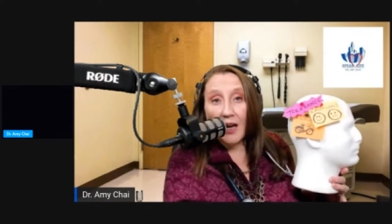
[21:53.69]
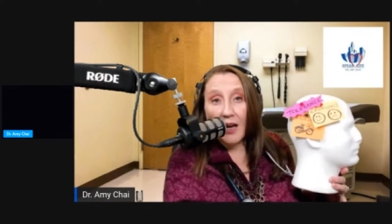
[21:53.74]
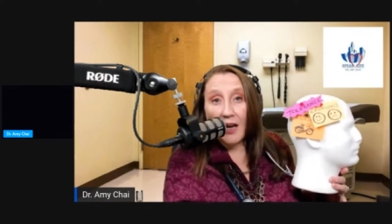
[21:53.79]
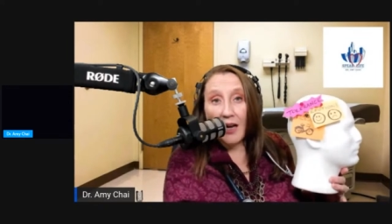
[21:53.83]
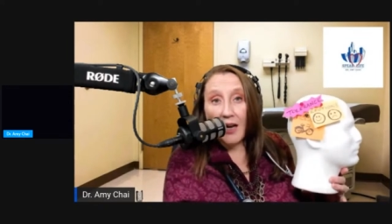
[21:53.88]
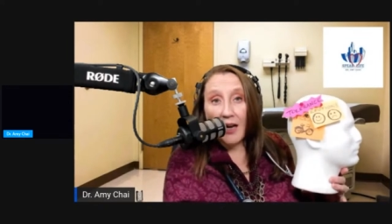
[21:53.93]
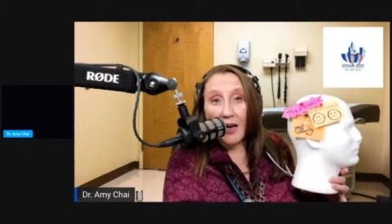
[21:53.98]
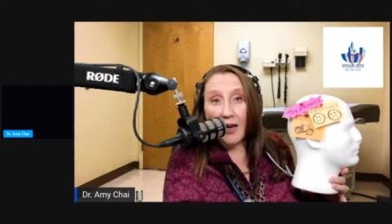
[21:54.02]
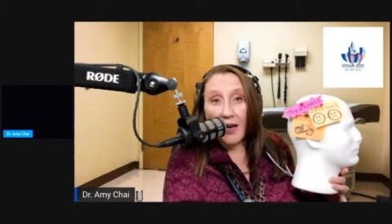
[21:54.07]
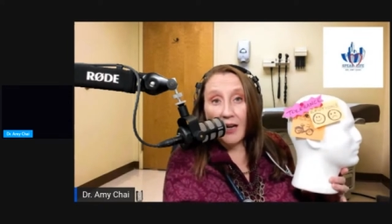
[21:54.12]

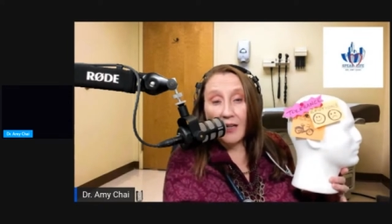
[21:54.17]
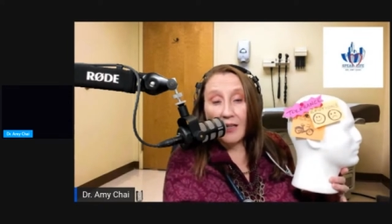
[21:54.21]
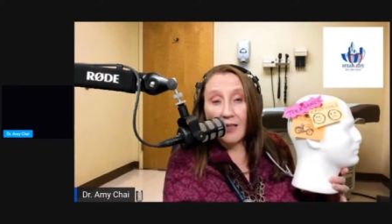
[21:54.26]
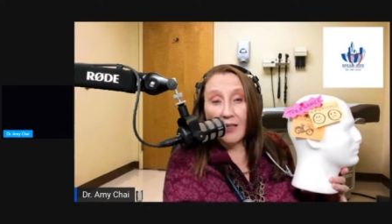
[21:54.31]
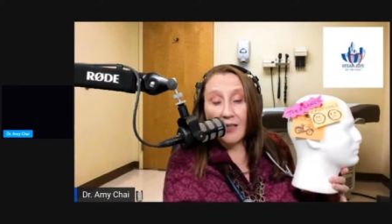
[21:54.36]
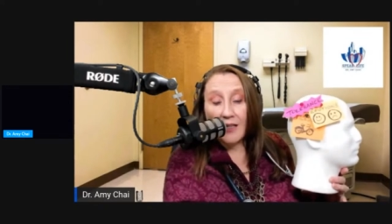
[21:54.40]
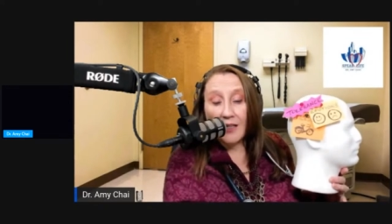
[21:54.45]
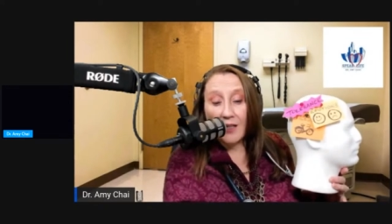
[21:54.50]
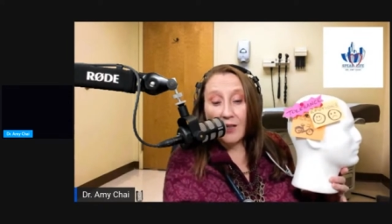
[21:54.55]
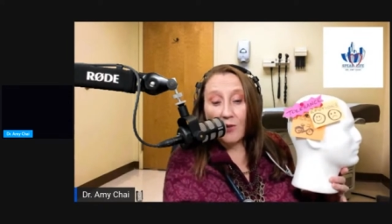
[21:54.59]

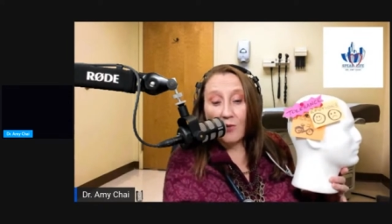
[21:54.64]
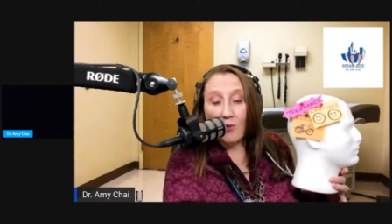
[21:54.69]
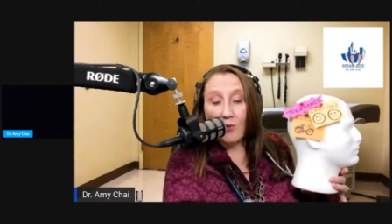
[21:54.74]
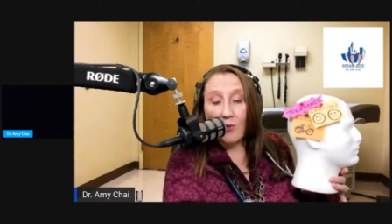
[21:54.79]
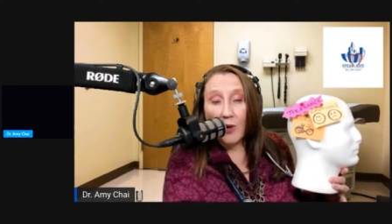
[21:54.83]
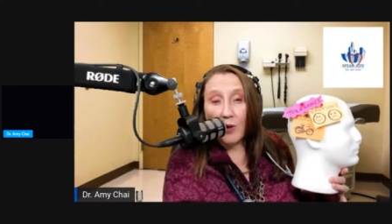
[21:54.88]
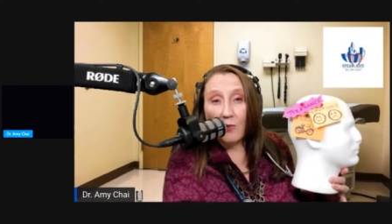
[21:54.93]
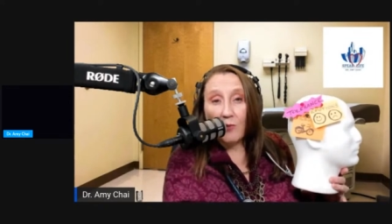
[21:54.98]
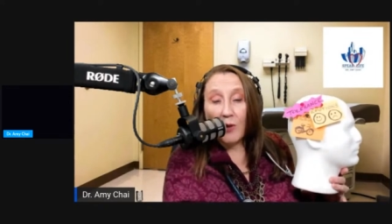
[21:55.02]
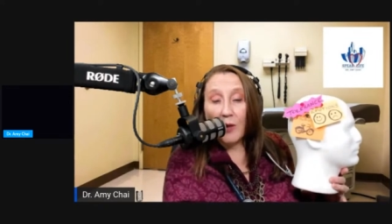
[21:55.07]
And
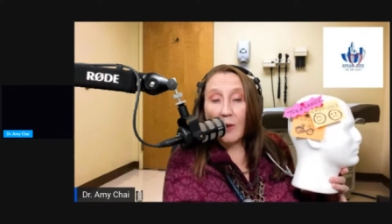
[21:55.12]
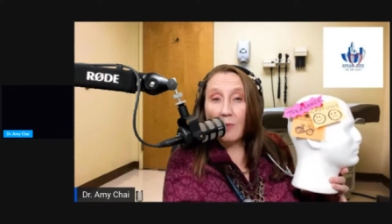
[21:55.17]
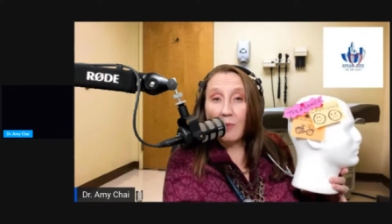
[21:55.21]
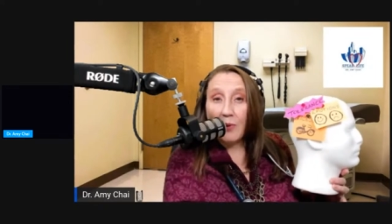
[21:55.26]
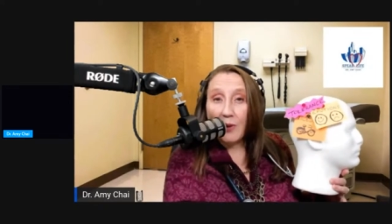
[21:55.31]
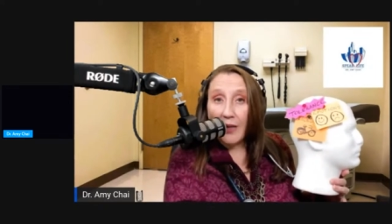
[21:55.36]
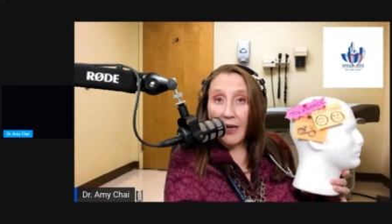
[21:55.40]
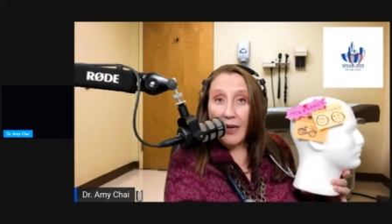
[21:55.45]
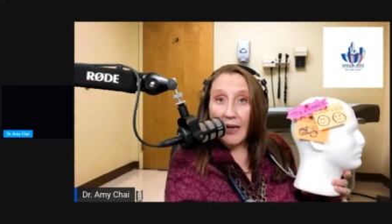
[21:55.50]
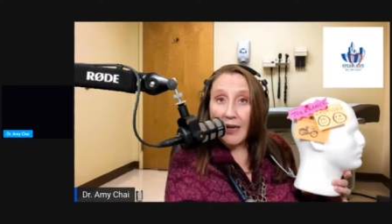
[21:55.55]
when we
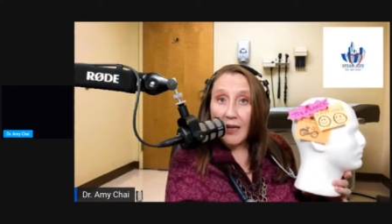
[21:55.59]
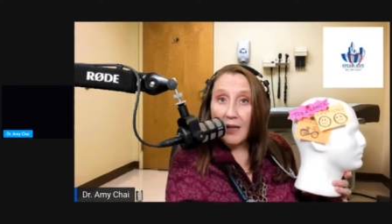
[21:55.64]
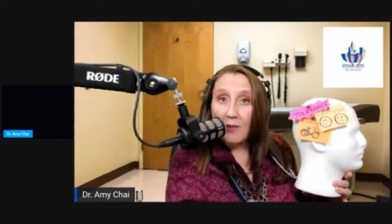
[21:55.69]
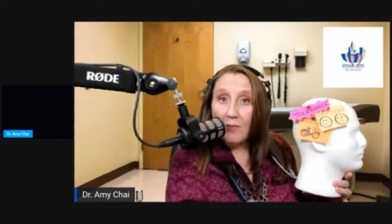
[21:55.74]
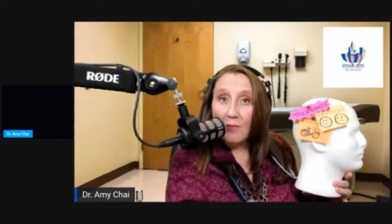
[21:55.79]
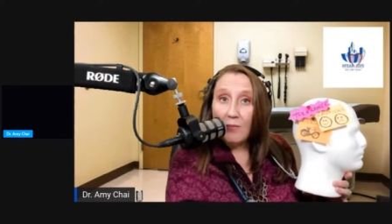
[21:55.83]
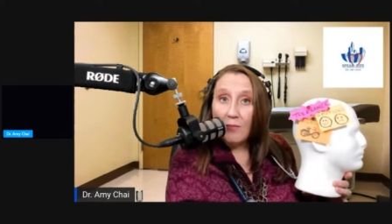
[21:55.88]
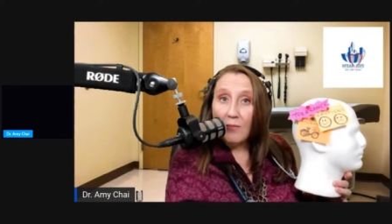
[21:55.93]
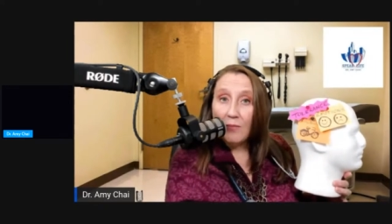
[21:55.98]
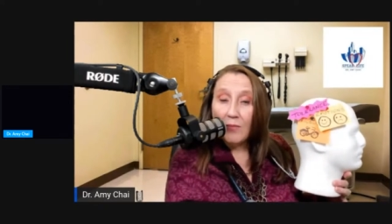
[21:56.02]

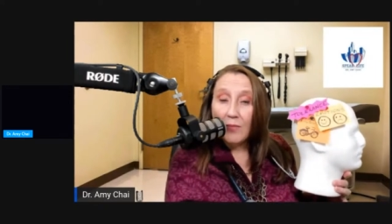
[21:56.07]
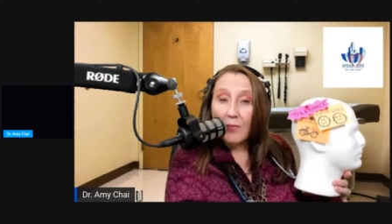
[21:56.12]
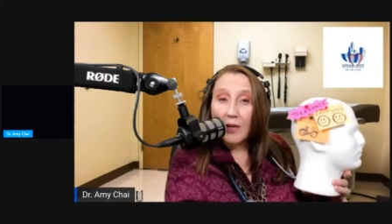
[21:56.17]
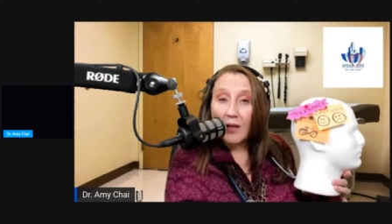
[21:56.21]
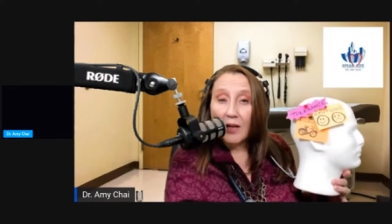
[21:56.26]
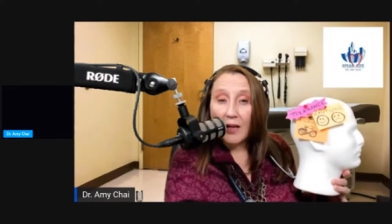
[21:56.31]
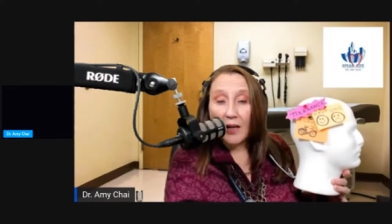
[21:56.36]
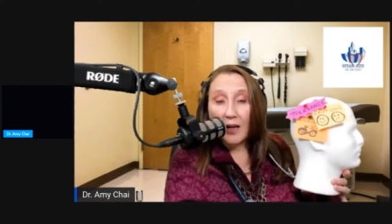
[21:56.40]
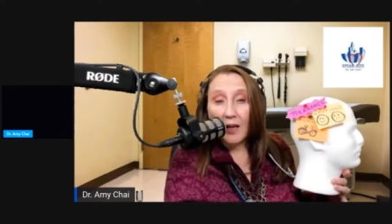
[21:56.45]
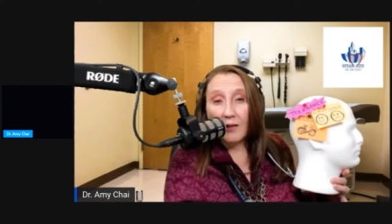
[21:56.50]
blame
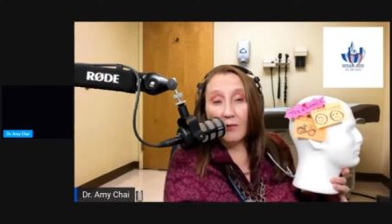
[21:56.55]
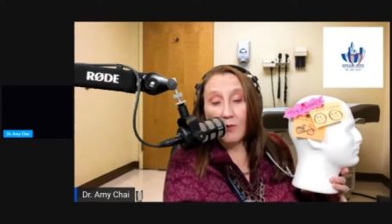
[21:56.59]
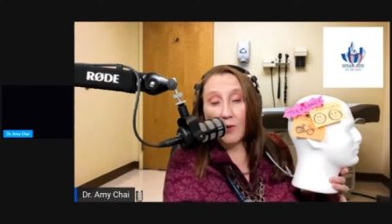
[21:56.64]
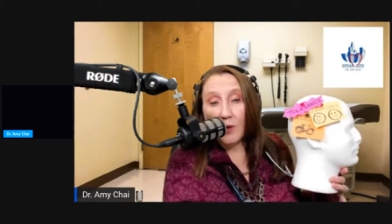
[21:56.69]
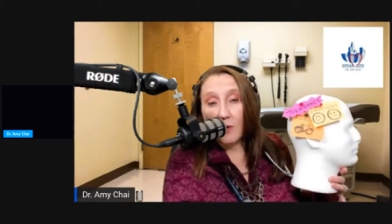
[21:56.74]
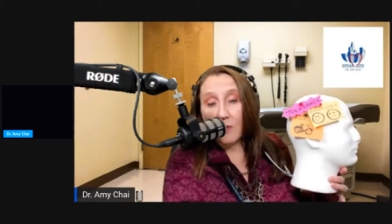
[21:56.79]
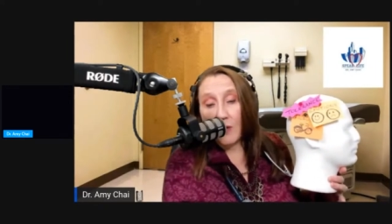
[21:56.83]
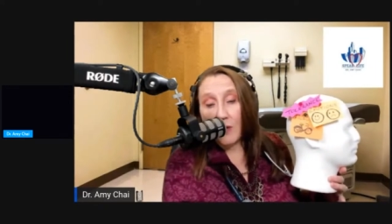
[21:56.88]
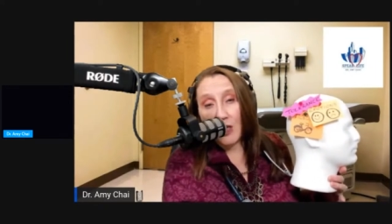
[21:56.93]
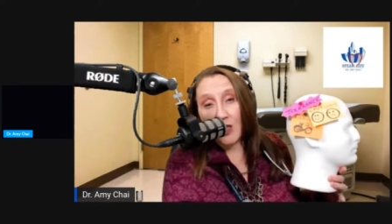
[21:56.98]
and
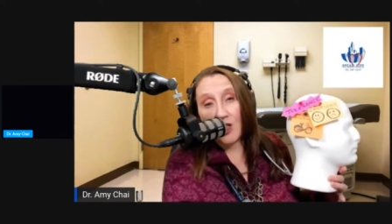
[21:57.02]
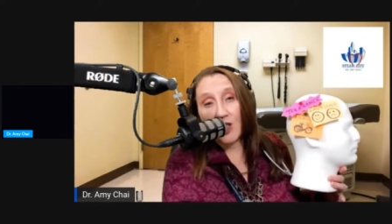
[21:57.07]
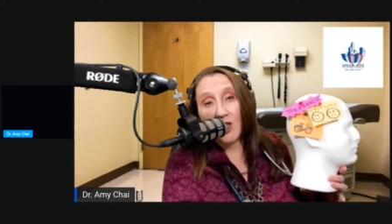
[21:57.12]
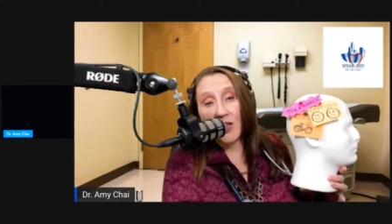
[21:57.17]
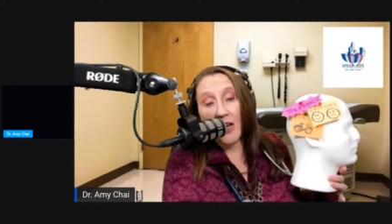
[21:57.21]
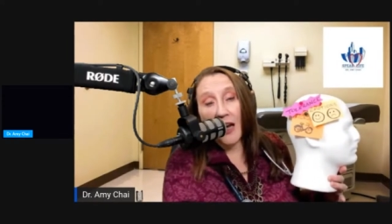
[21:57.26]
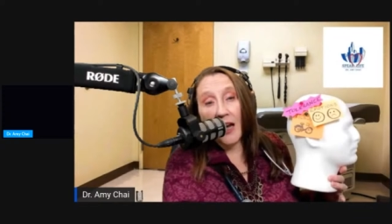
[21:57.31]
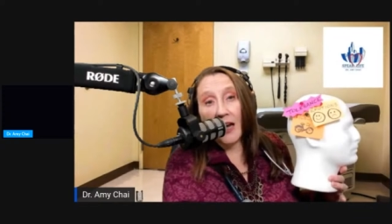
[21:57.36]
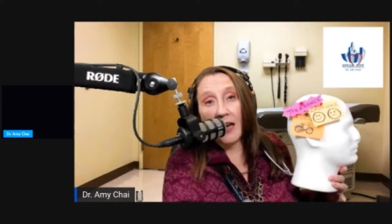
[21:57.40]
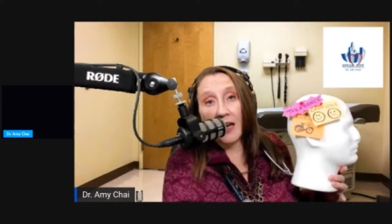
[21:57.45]
when we
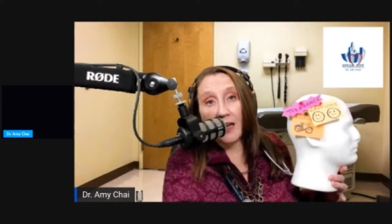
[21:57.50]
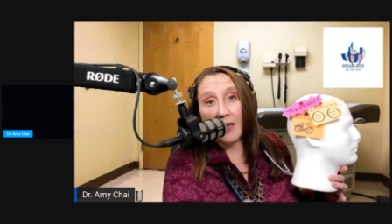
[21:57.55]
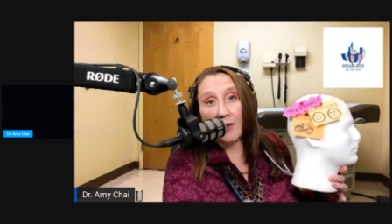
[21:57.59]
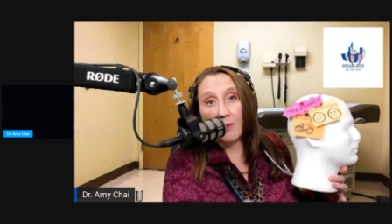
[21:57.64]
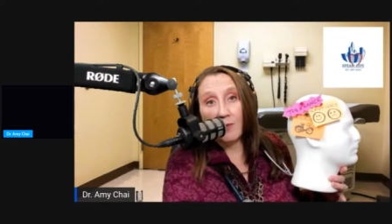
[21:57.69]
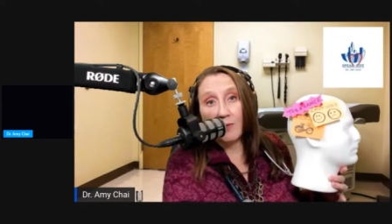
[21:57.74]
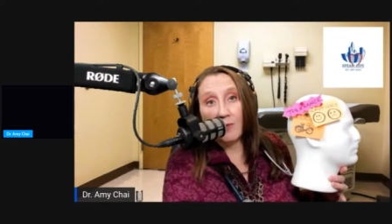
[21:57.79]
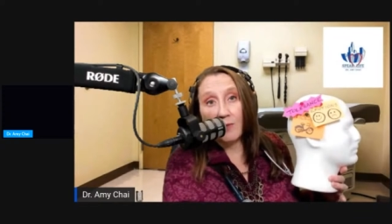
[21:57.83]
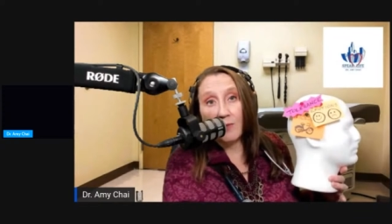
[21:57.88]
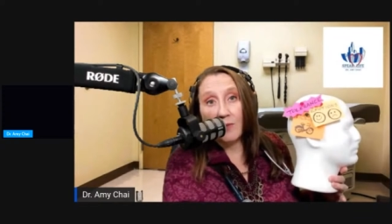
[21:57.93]

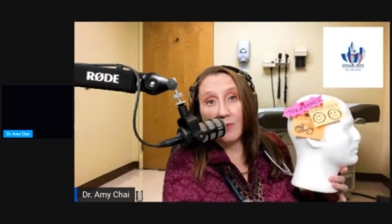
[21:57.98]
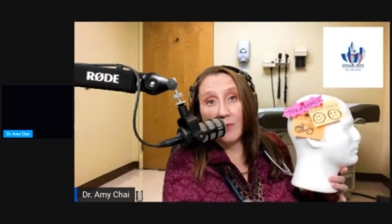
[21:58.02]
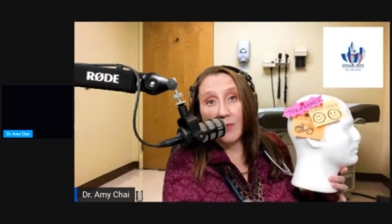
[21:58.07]
shame